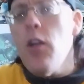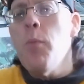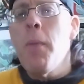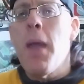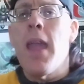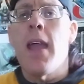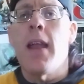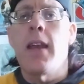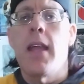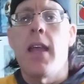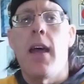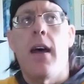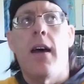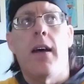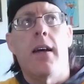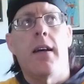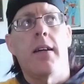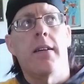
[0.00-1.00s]
Man,
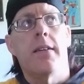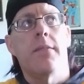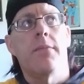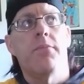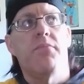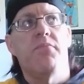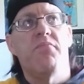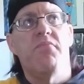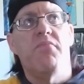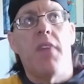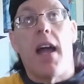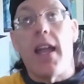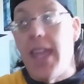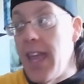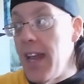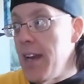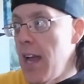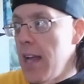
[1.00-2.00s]

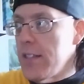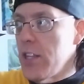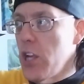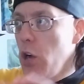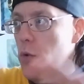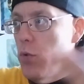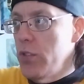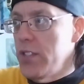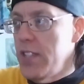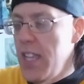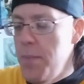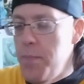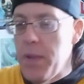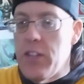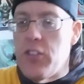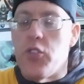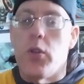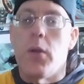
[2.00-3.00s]
again, not to go
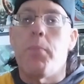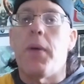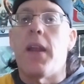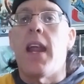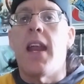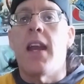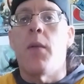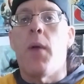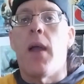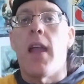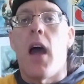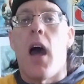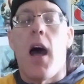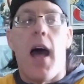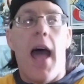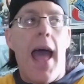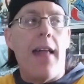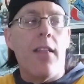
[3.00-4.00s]
deep into it, but anyway,
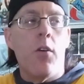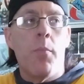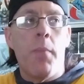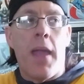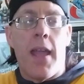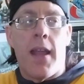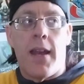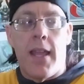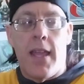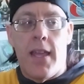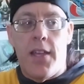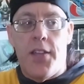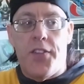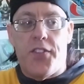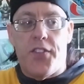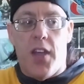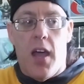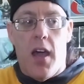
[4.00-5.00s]
Hollow Man
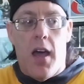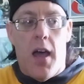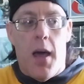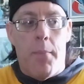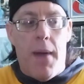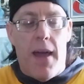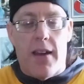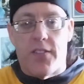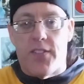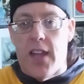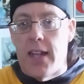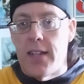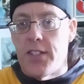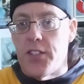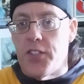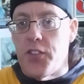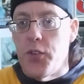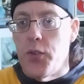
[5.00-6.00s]
is about a
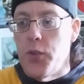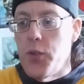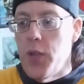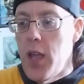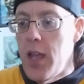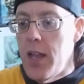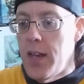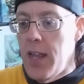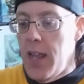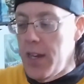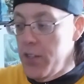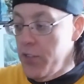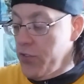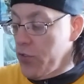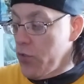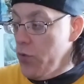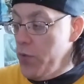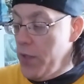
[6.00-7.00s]
scientist who and
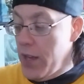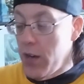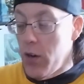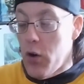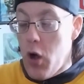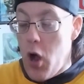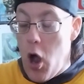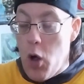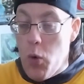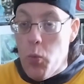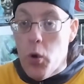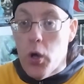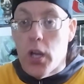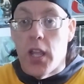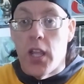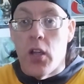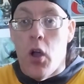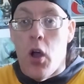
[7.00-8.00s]
his crew that are
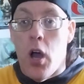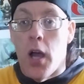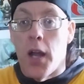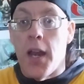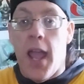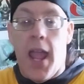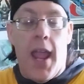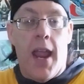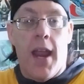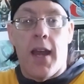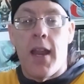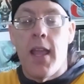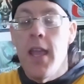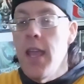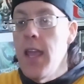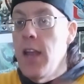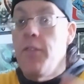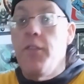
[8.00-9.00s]
working on an
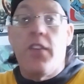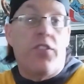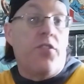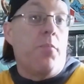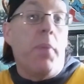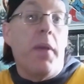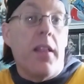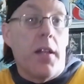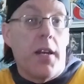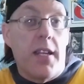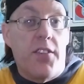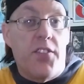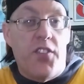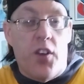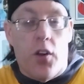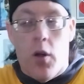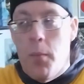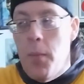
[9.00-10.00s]
invisibility
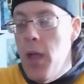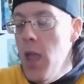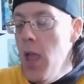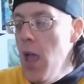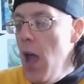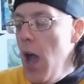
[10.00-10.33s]
serum.